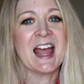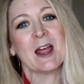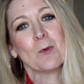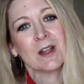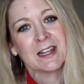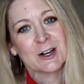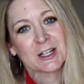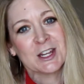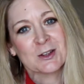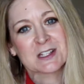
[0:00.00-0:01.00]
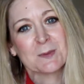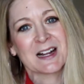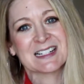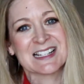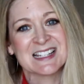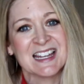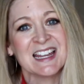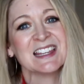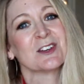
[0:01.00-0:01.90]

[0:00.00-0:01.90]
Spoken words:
And what letter can you expect to see?